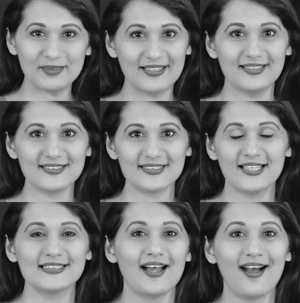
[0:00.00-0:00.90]
place
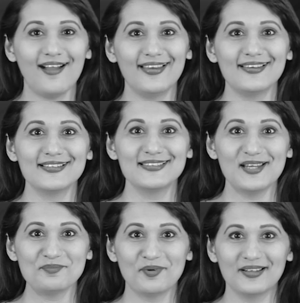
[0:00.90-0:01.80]
to hide a
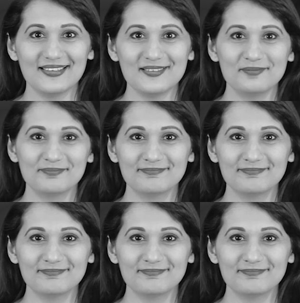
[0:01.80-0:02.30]
dead body.